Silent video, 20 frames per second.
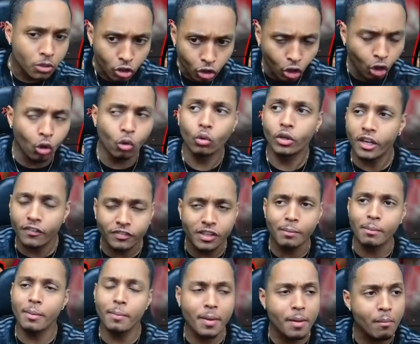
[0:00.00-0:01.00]
cool. Give
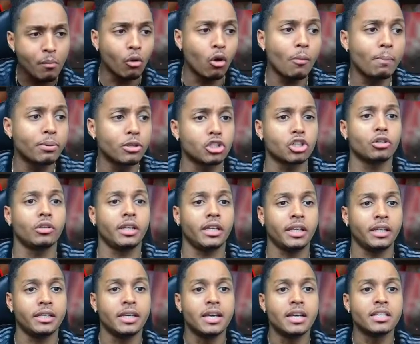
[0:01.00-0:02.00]
them a bit more opportunity.